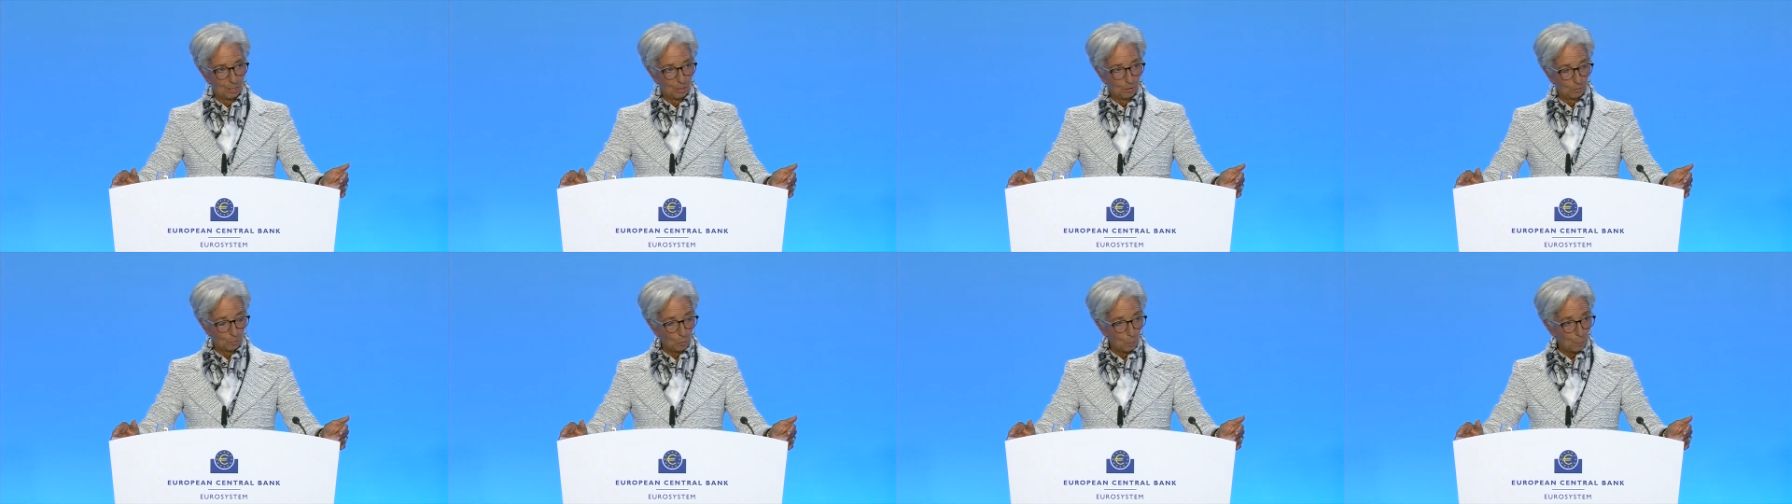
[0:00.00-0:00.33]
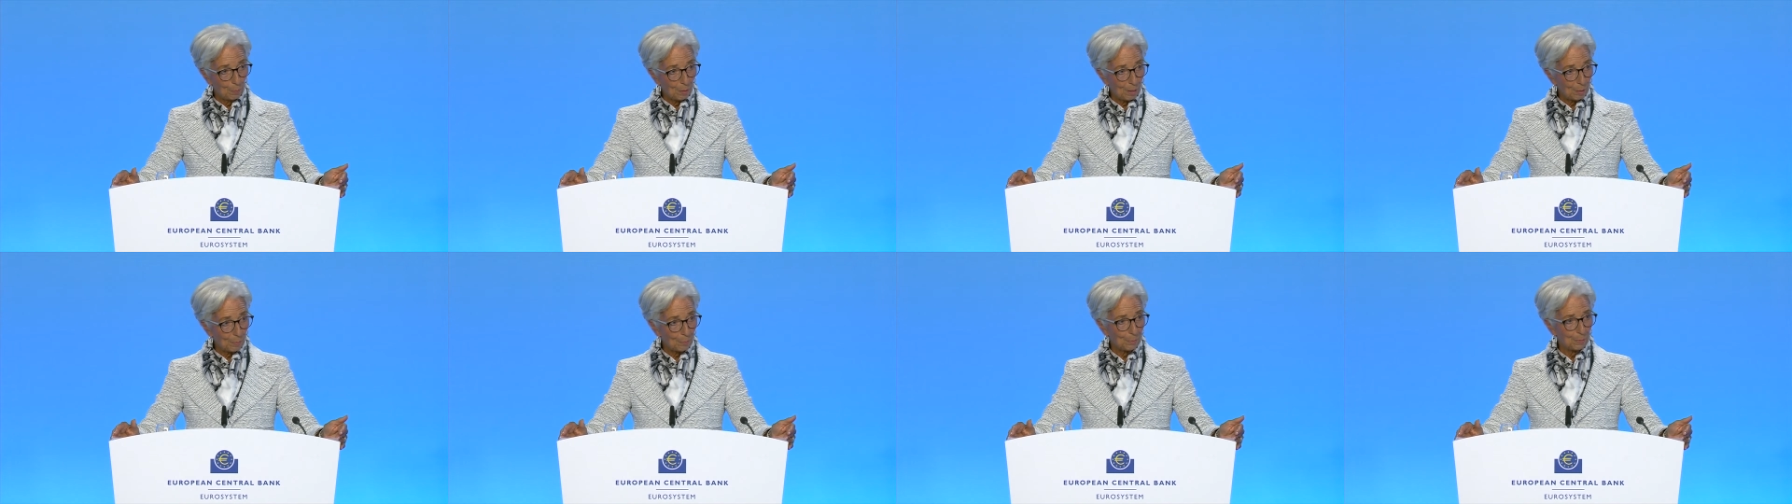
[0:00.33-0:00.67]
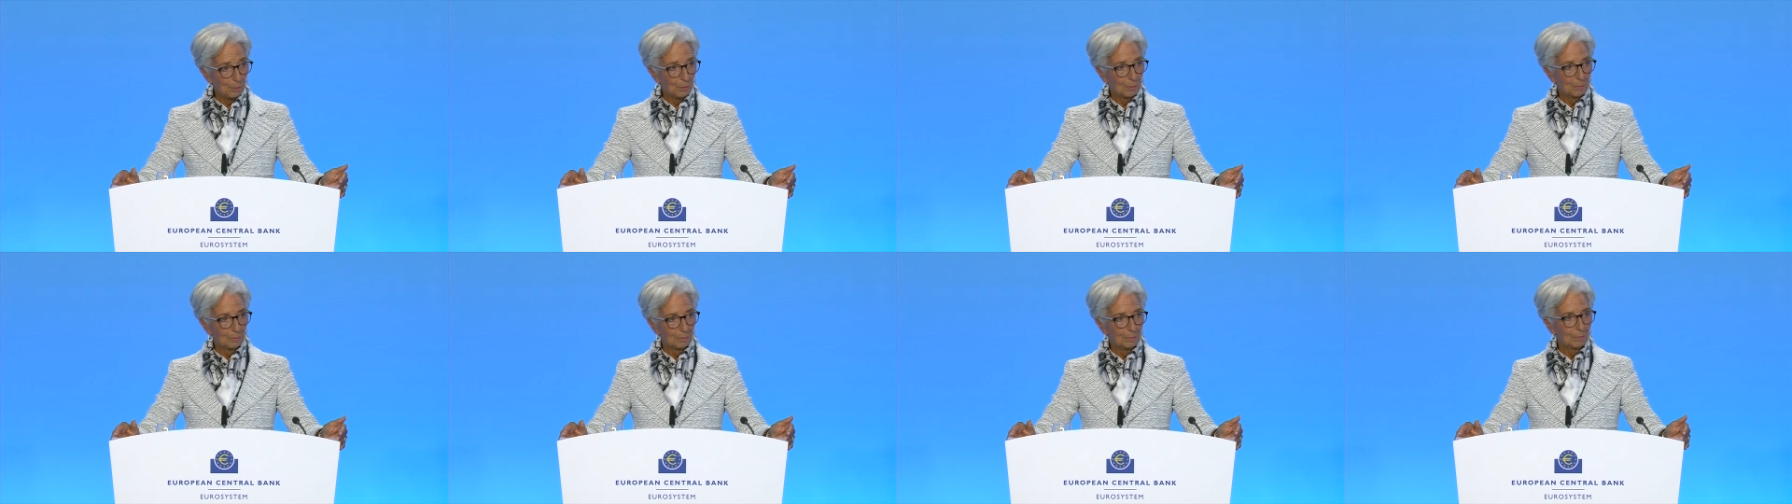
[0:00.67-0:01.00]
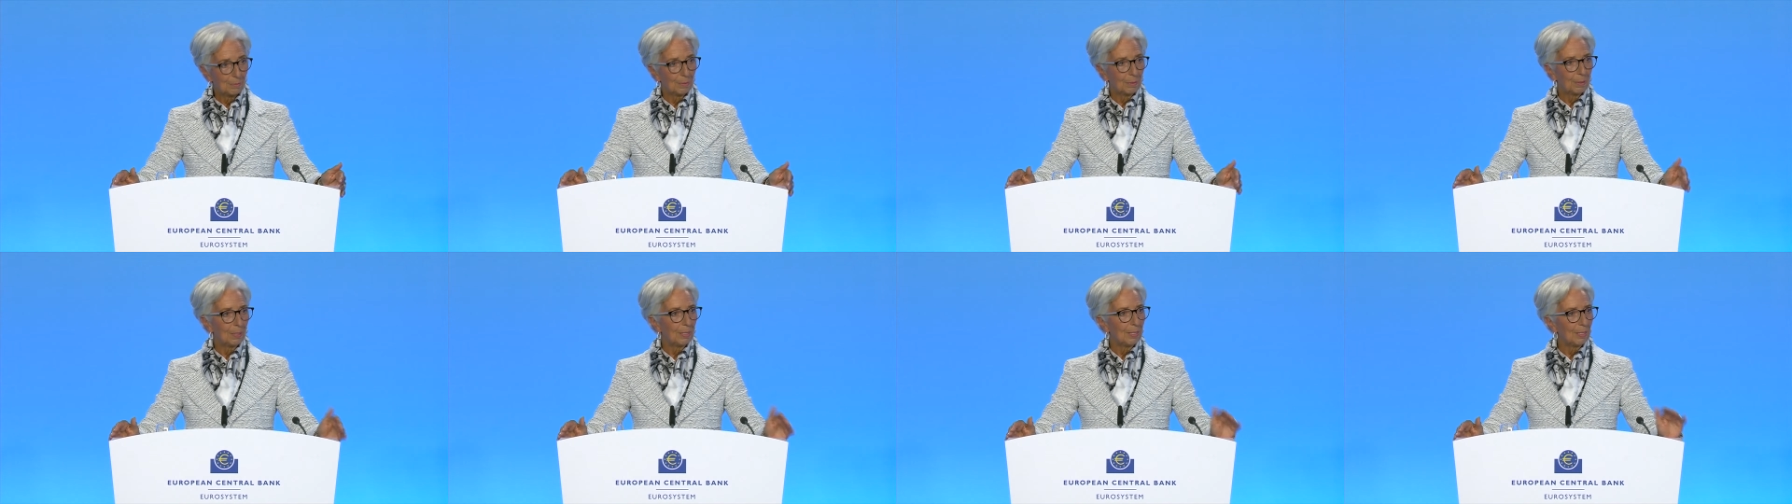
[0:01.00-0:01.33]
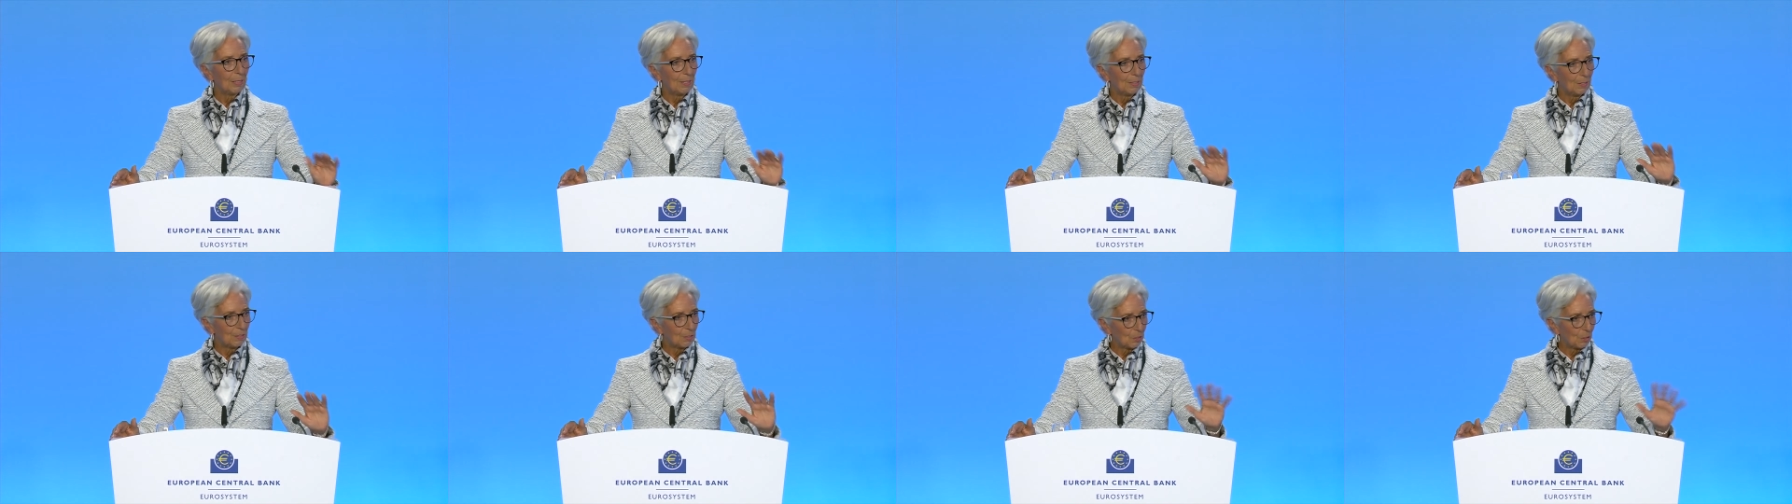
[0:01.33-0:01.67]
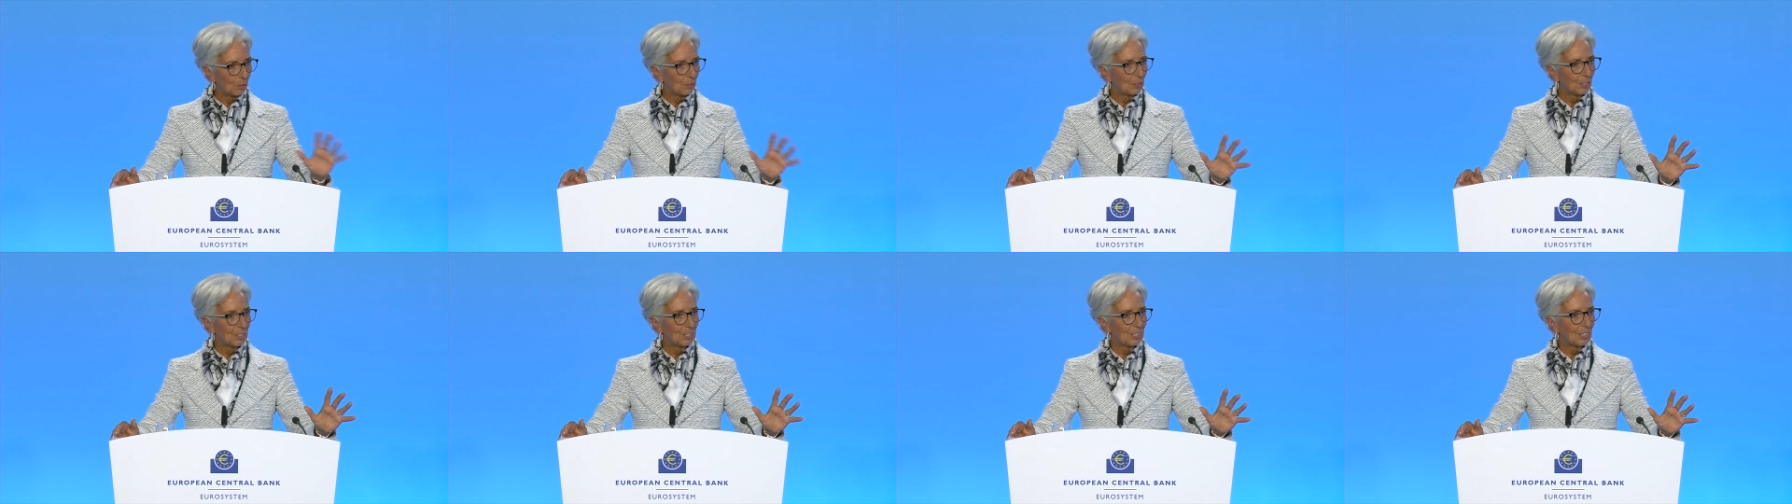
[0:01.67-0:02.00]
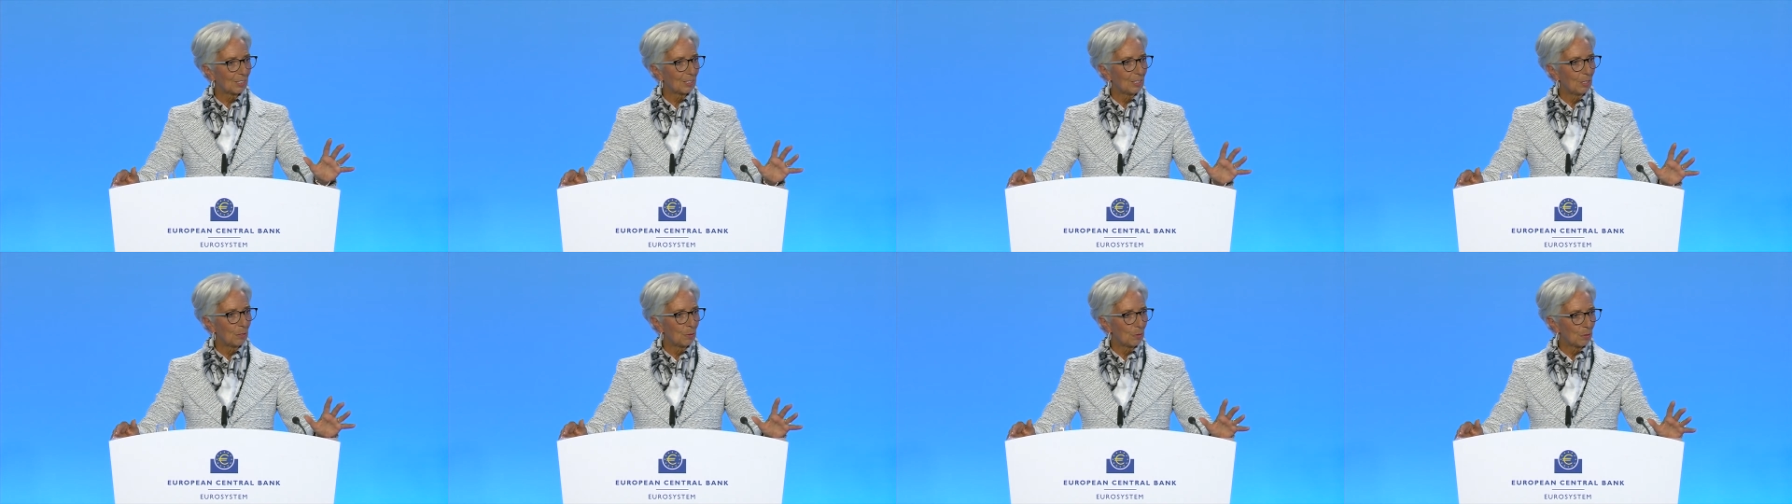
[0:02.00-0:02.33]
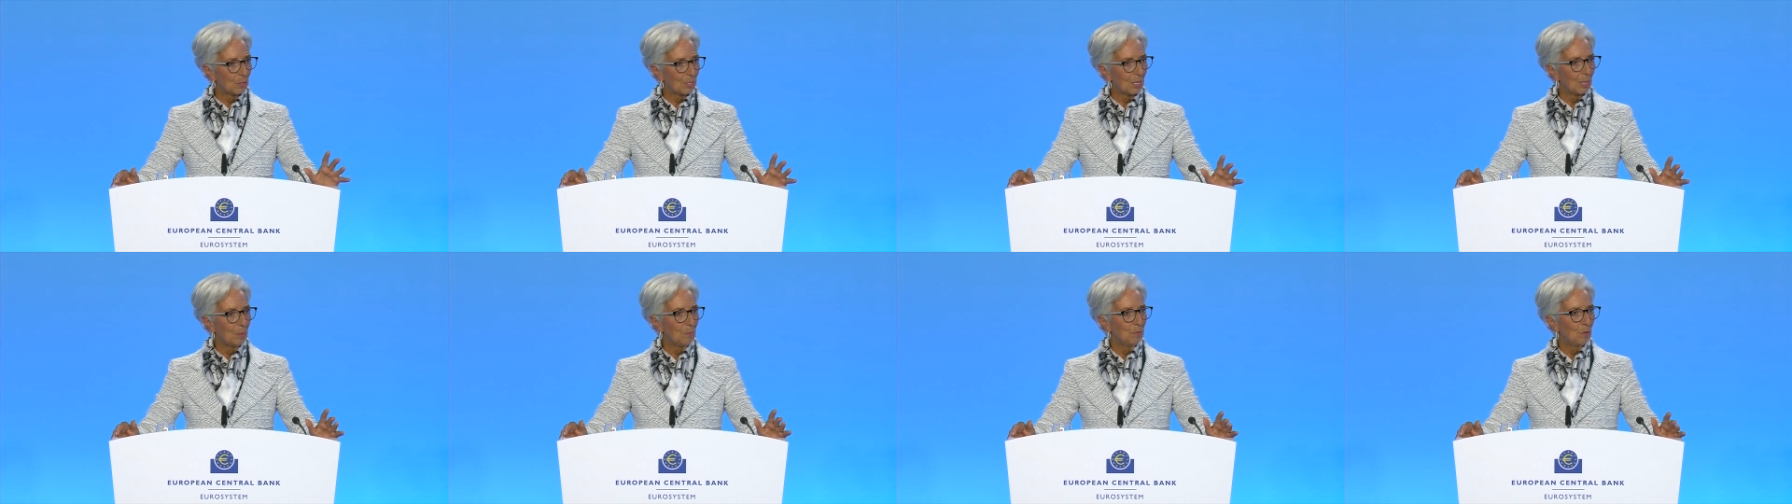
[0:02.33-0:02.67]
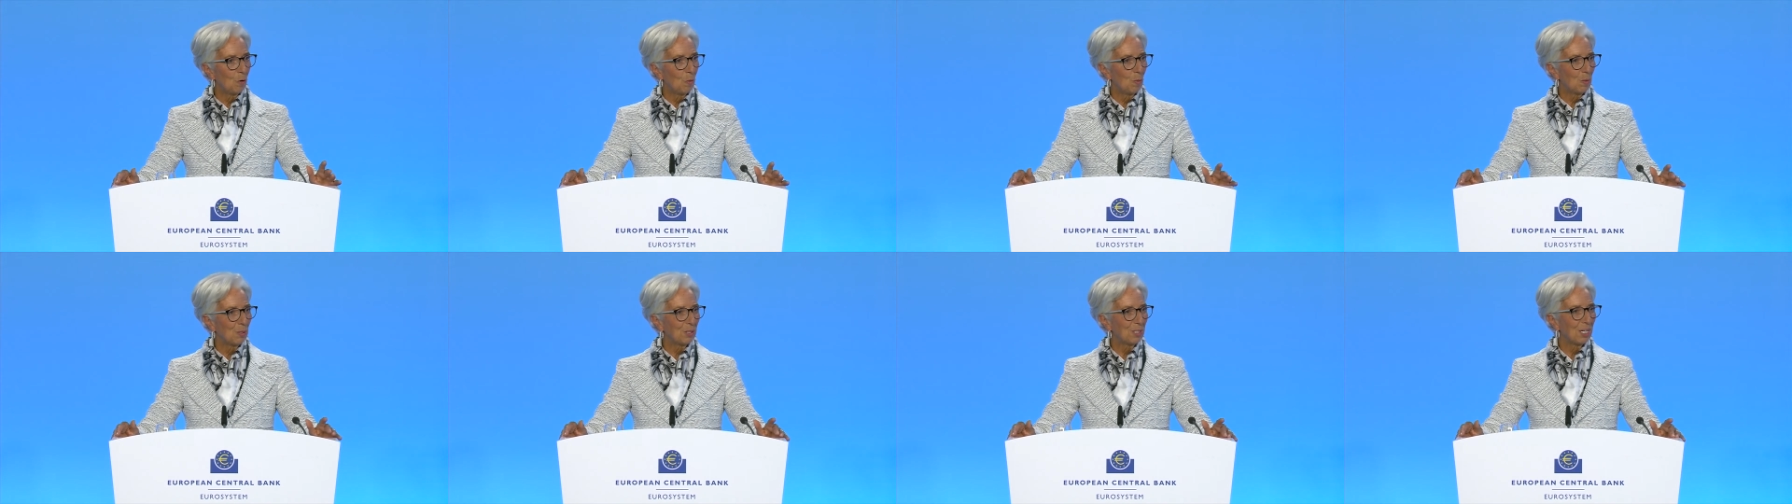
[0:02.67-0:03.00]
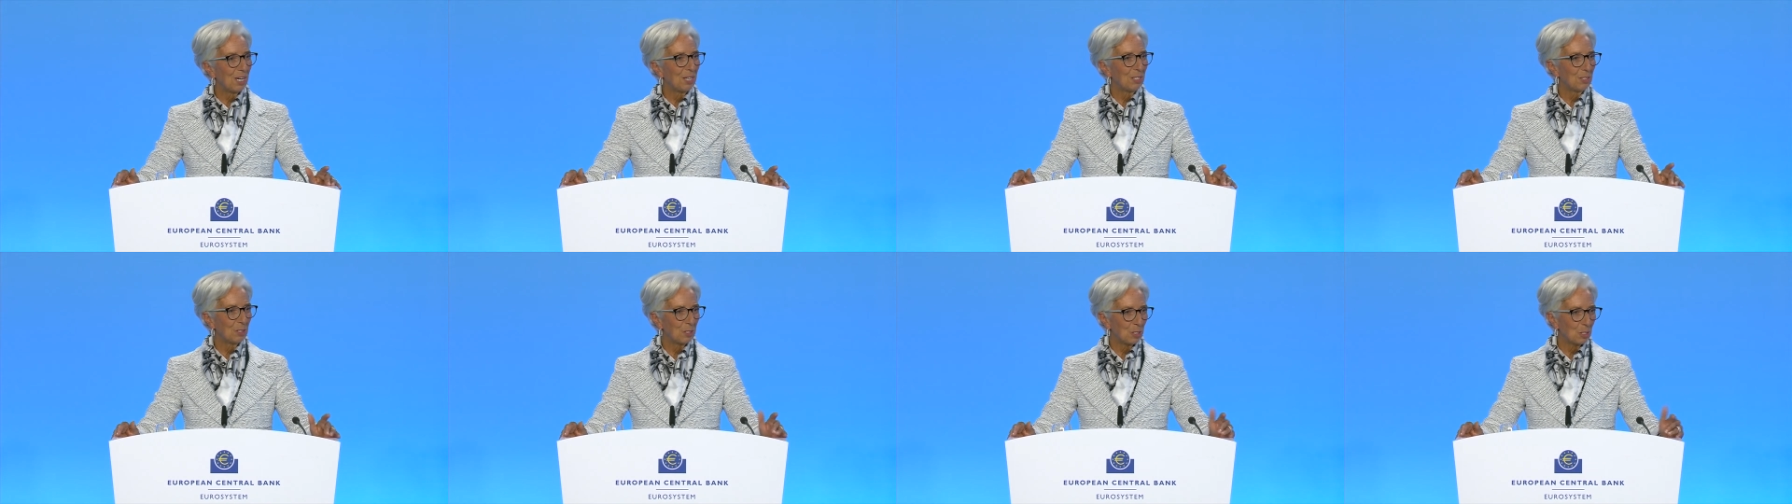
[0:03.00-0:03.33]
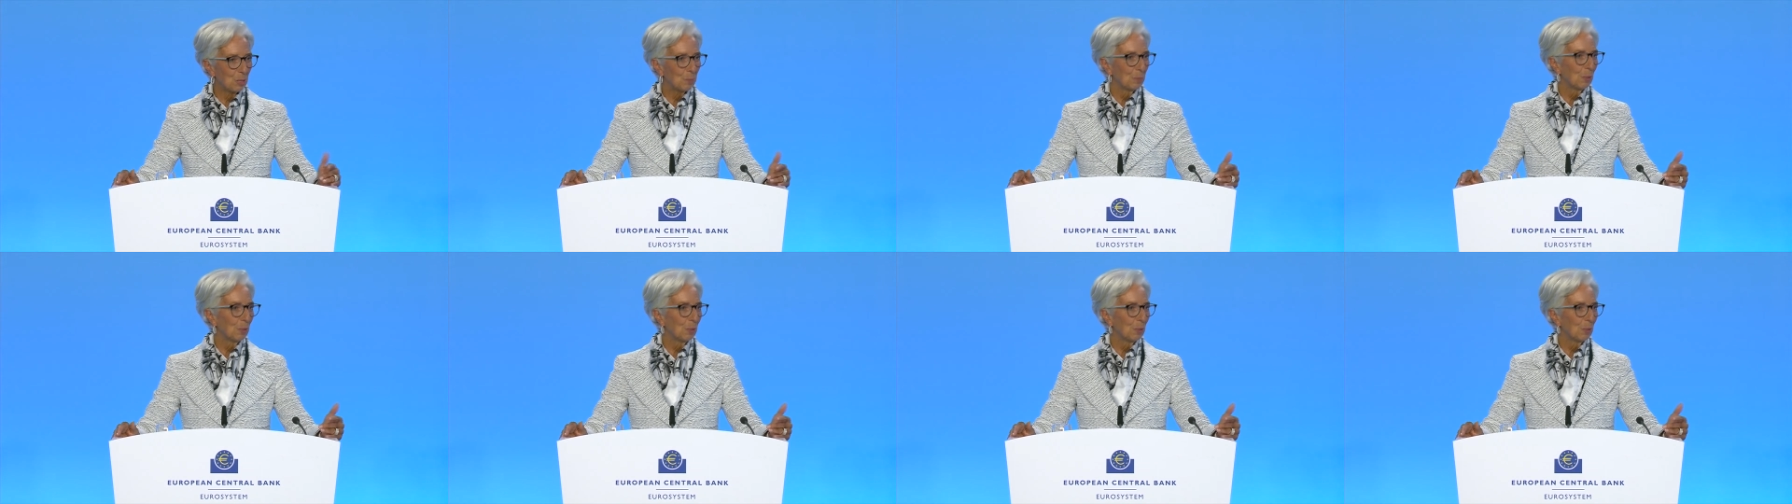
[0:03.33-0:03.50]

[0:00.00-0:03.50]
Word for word: For PEPP, it's not exactly the same forward guidance,